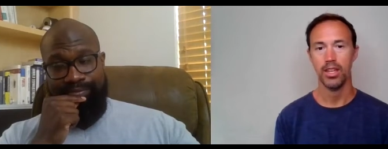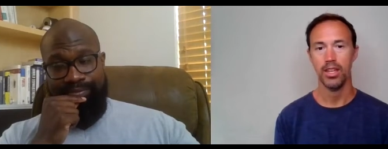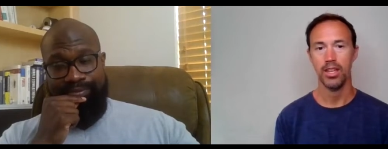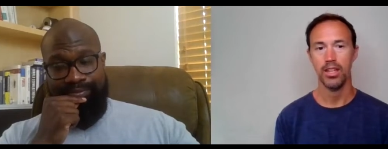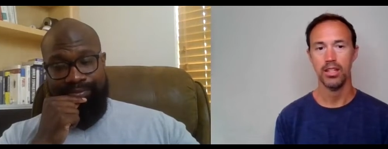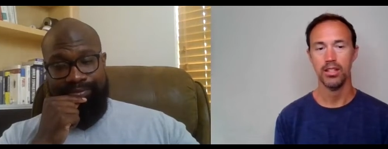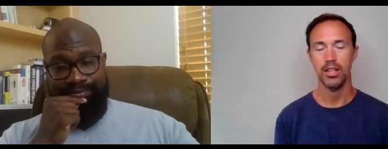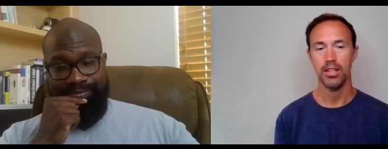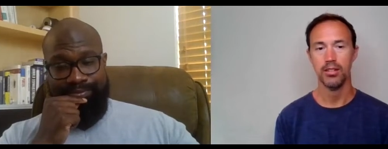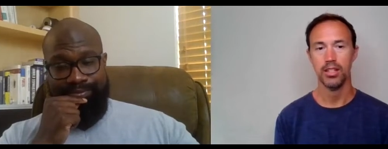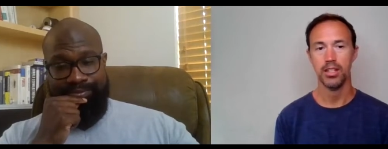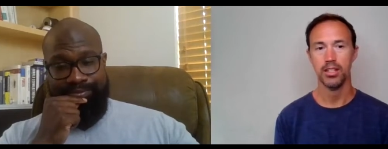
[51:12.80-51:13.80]
Speaker 1: And I,
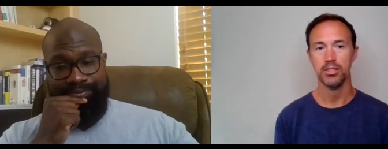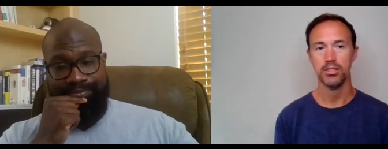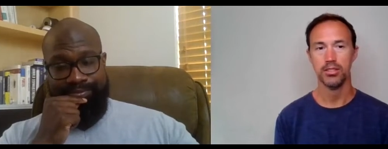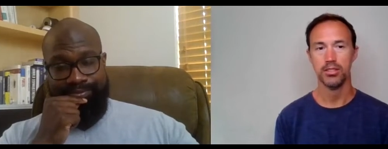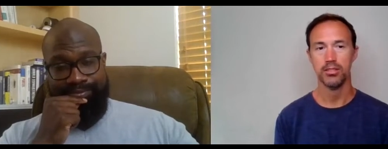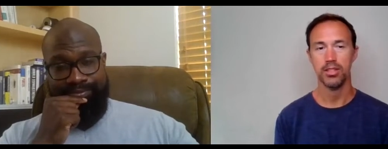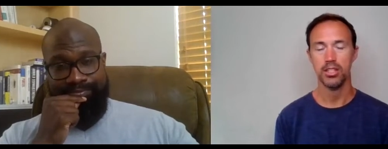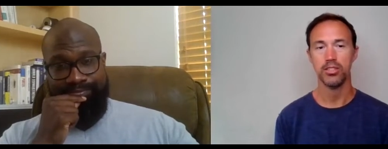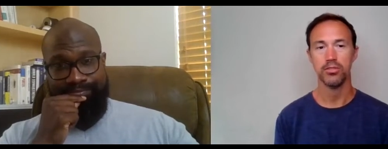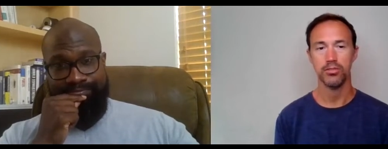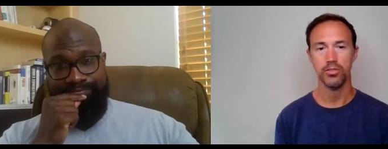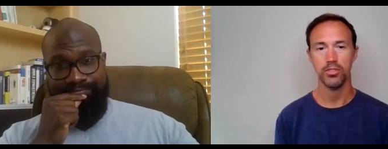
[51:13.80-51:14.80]
and I just thank
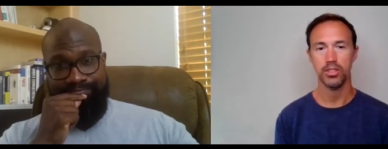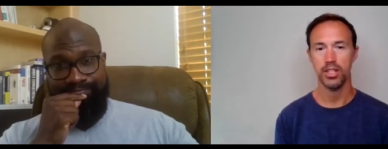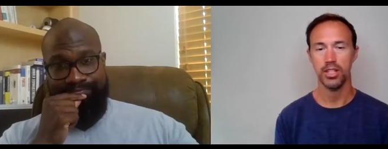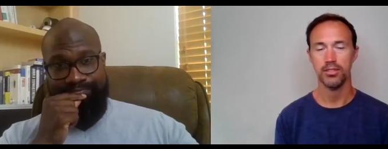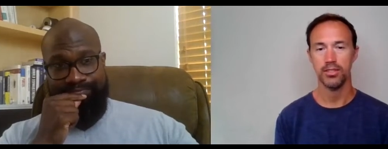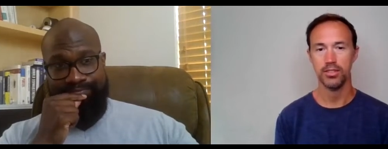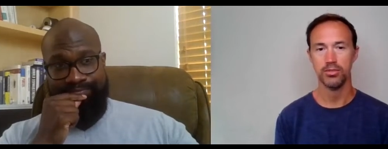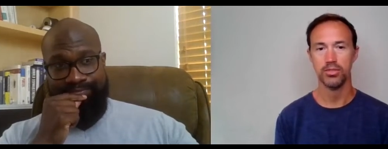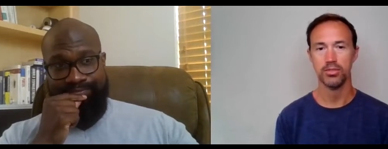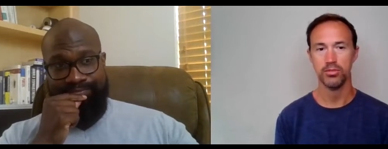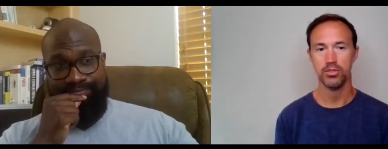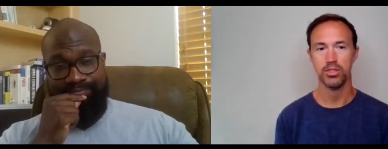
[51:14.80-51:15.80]
you for today. This
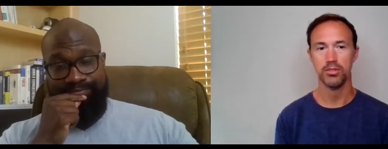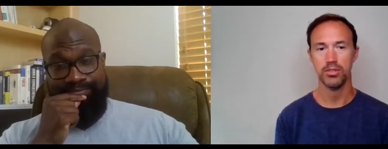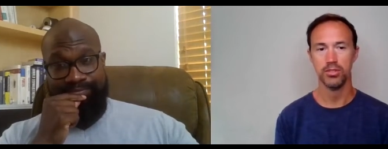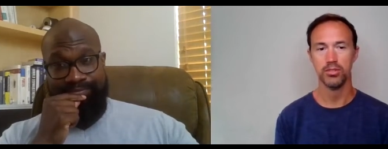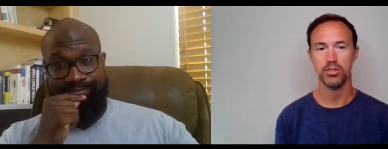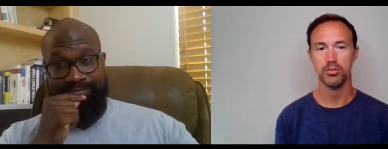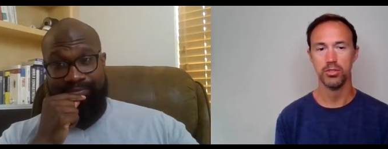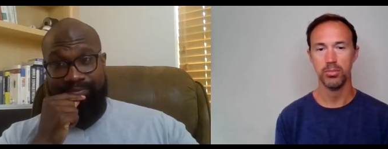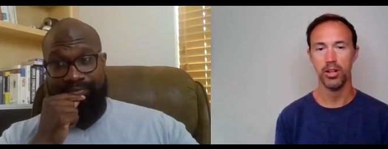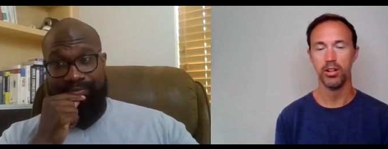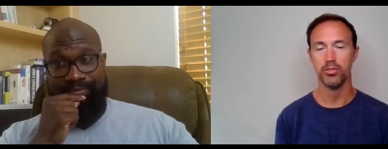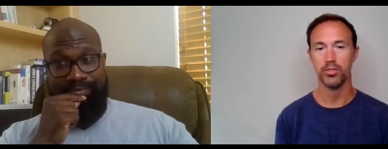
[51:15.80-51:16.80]
was really this was really
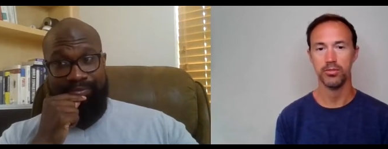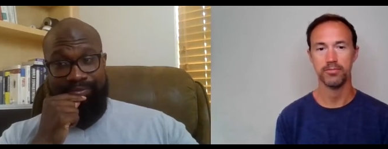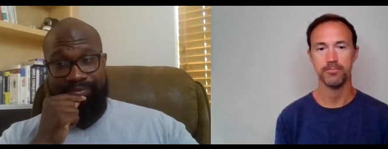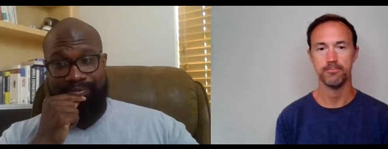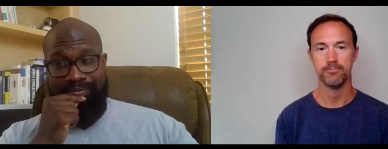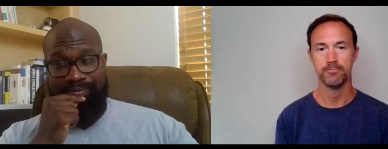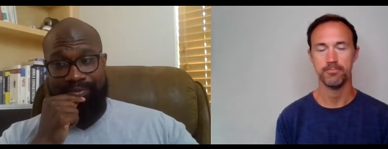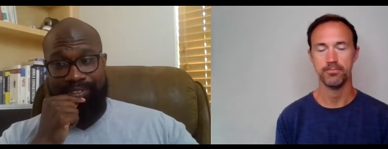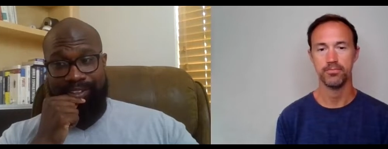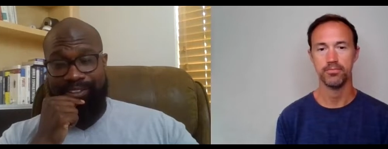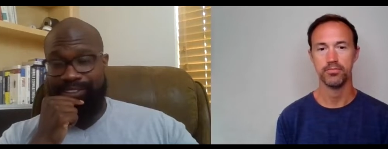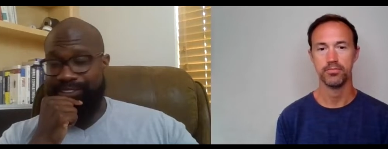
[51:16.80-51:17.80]
powerful.
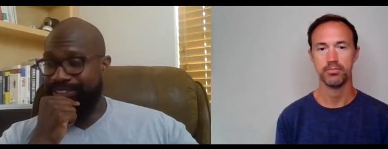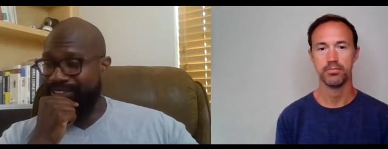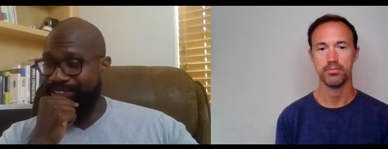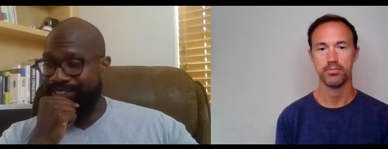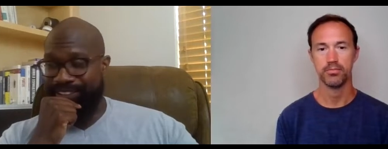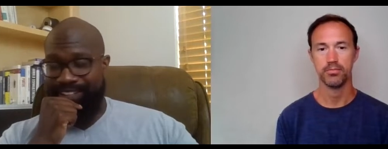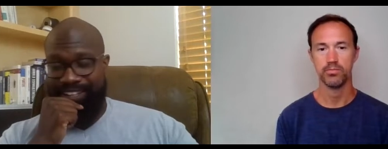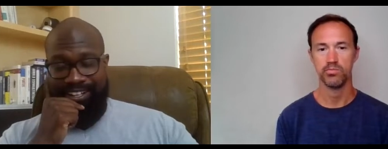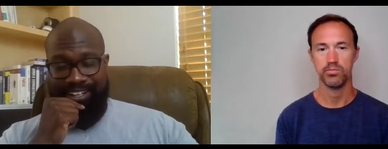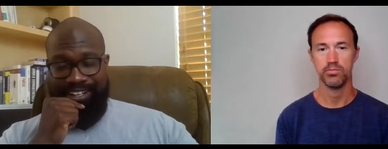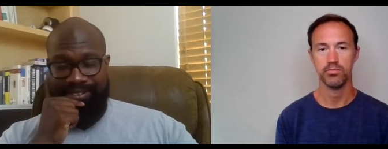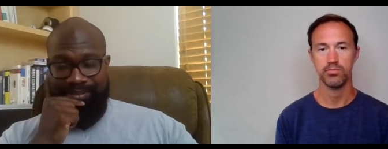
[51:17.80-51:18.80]
Speaker 2: Oh,
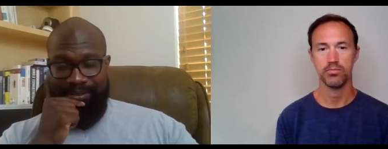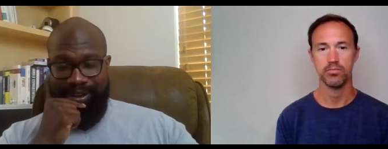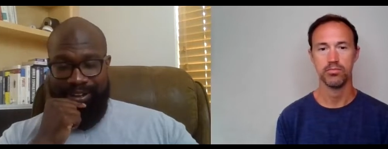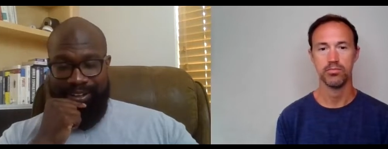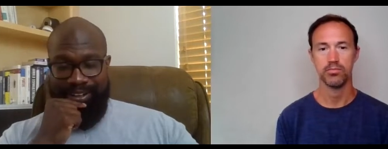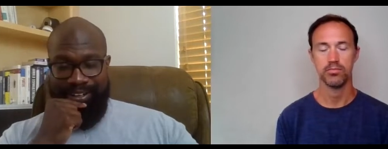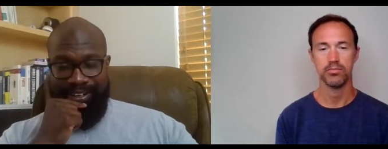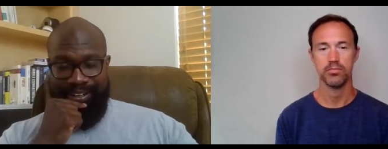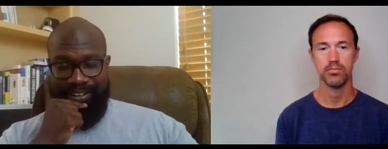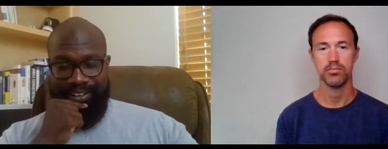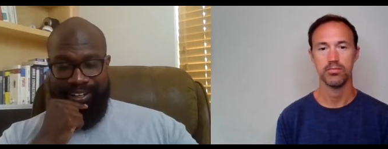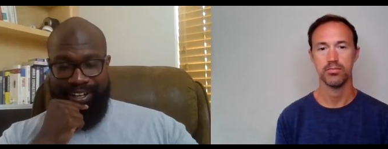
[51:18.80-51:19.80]
hey, I
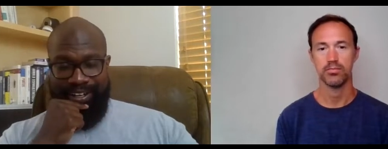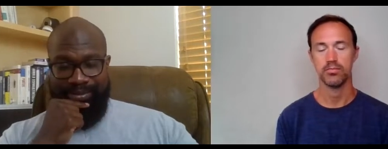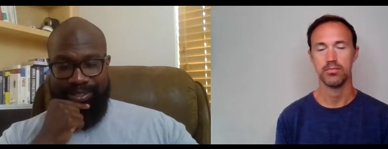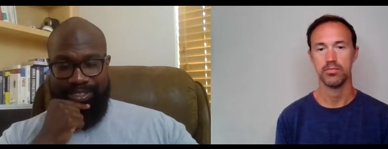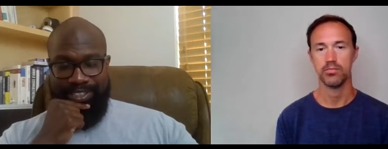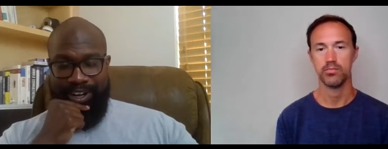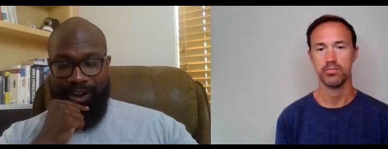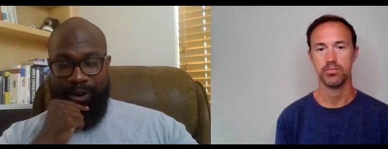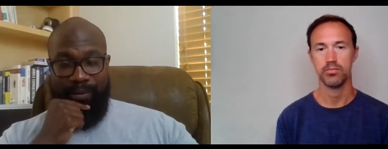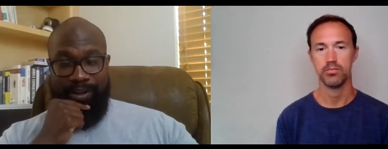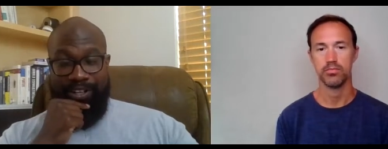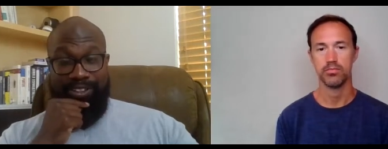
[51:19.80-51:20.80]
I appreciate. It. I hope I
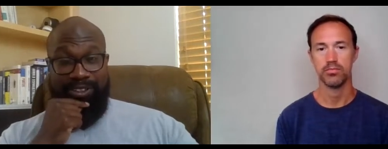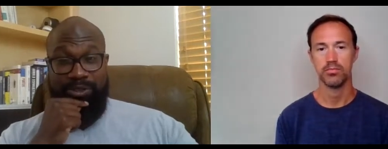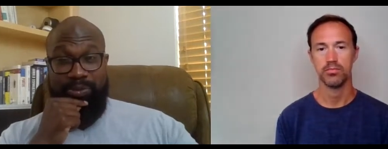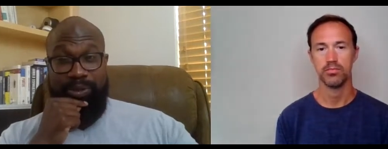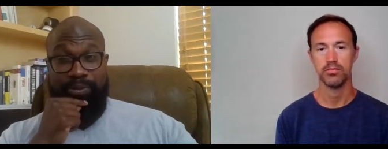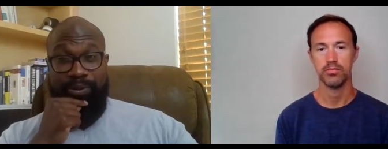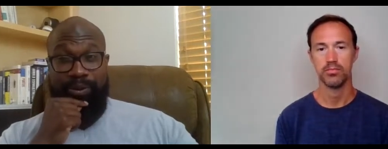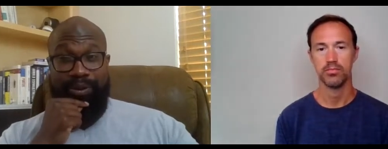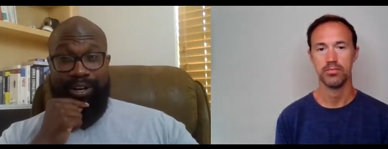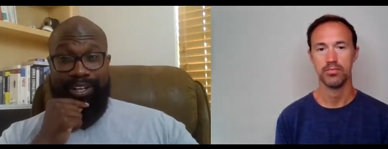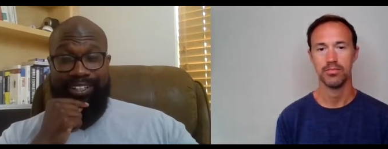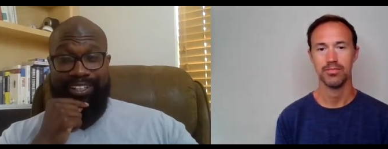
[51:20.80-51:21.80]
didn't lose people
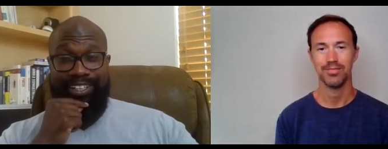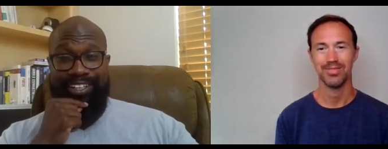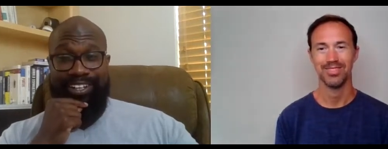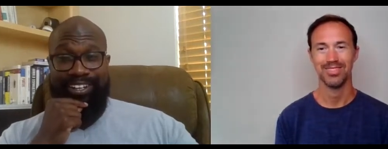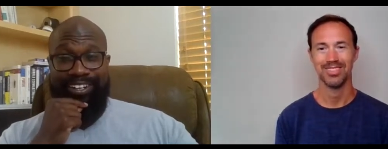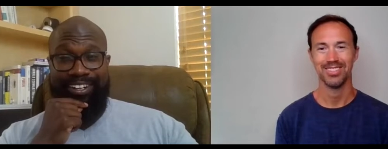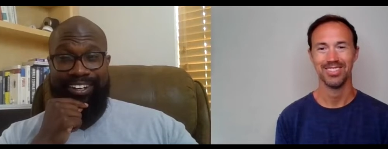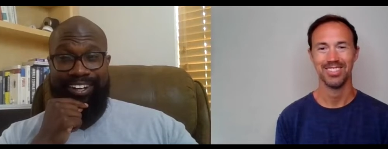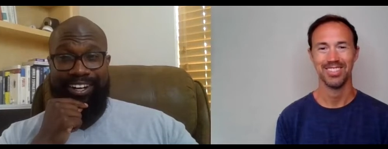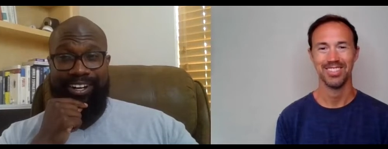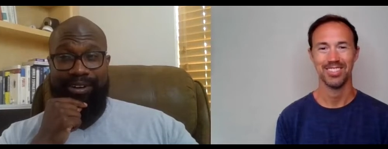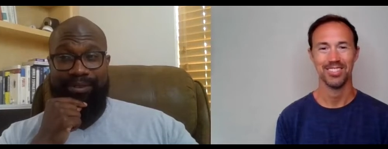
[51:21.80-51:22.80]
at the end there.
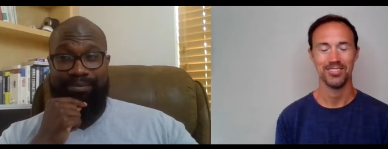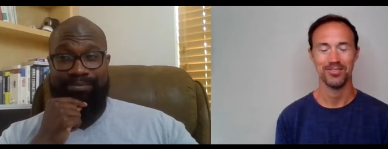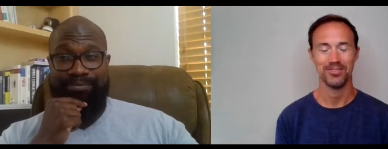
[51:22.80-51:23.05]
Um,